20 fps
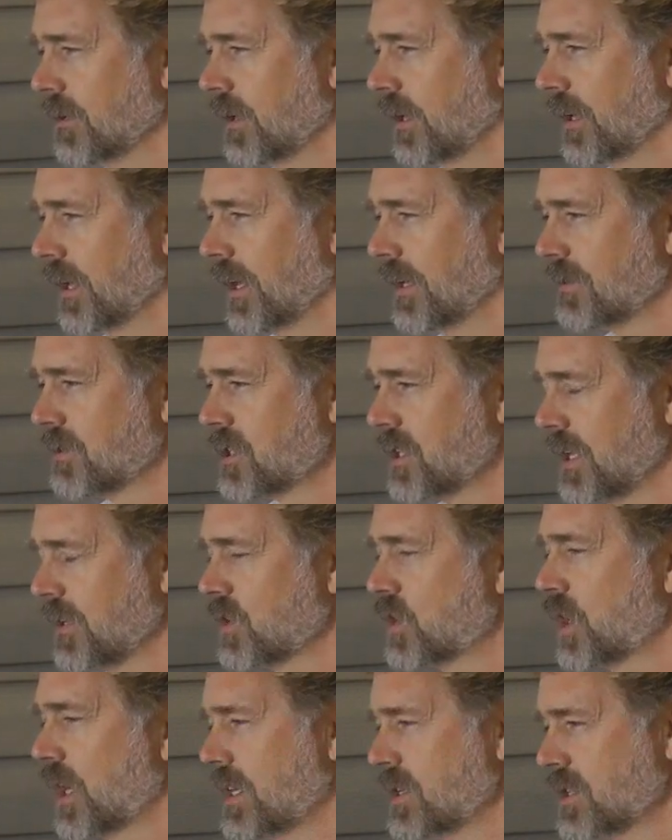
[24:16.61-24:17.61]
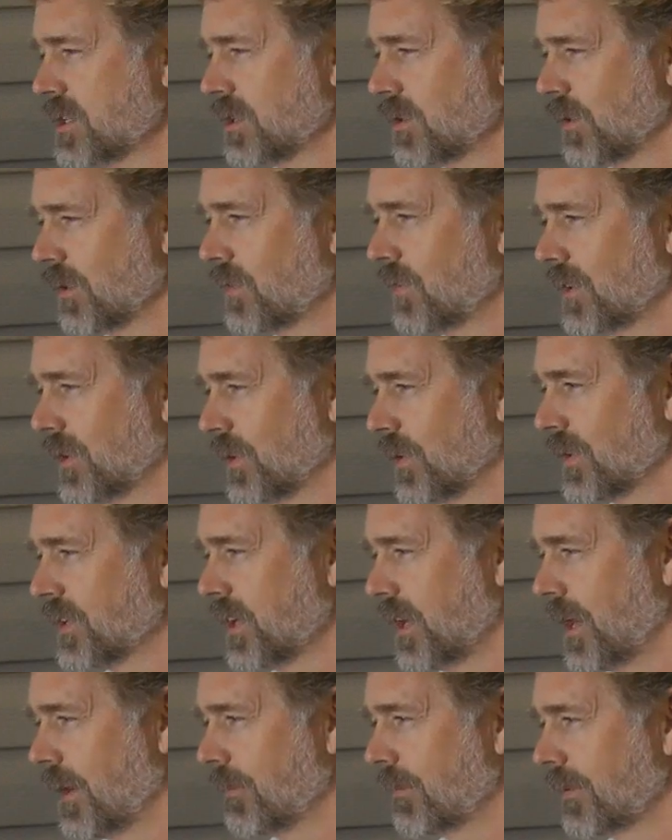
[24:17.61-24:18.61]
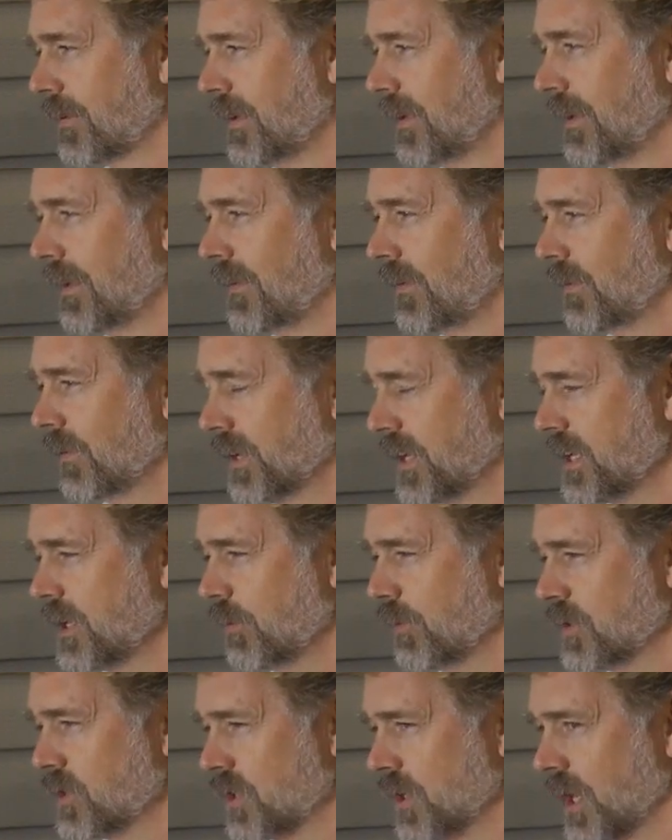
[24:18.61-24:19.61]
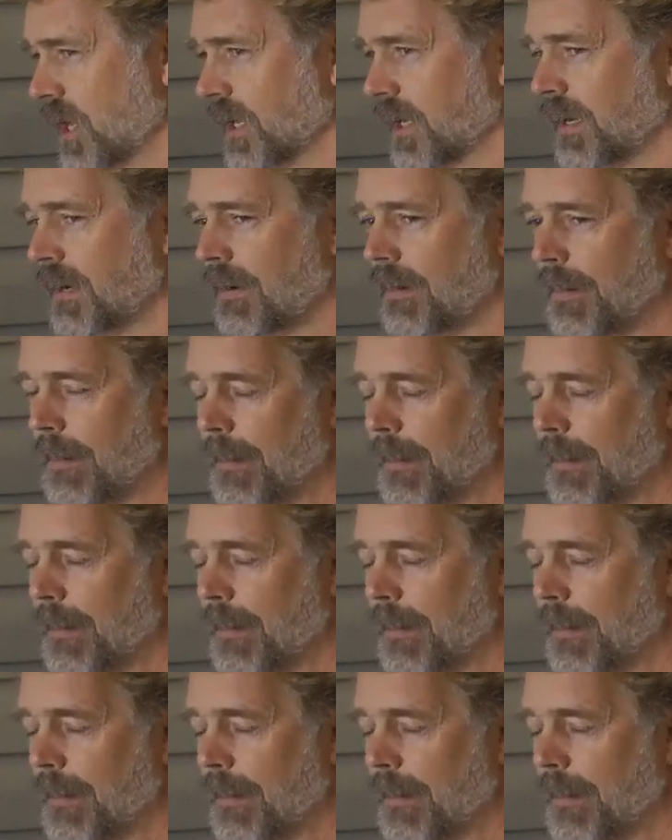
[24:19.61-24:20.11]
and I sent Chasen to a theater camp when he was young.